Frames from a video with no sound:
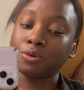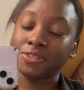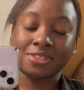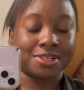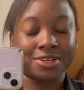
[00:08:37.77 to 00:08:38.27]
we
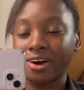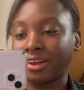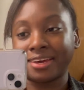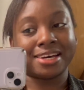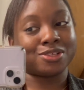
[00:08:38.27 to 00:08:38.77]
still gotta
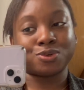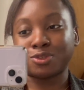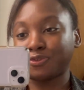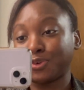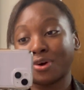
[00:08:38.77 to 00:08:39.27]
get those
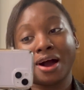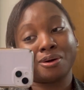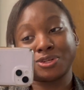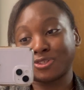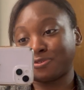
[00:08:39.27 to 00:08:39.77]
few
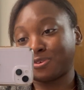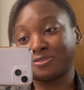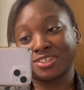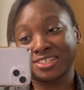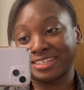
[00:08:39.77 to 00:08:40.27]
hours of
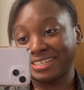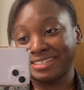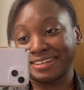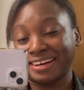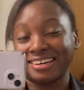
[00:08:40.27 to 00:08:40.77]
revision
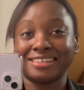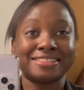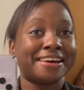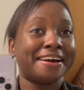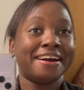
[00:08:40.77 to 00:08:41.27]
in, guys.